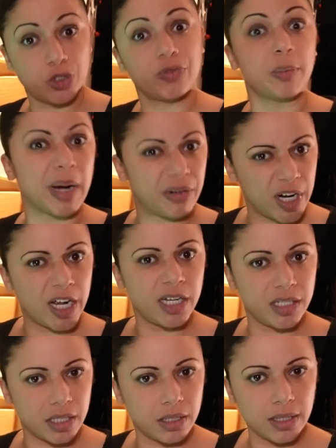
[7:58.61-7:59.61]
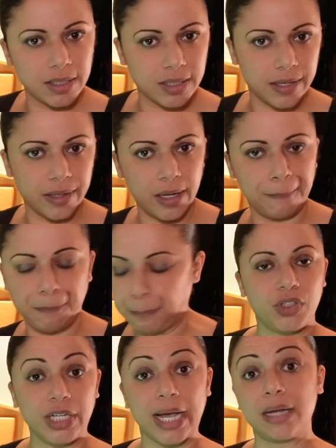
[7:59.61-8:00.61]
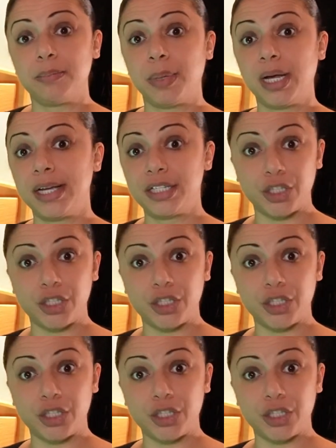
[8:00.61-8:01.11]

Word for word: for marinades and things like that. You can buy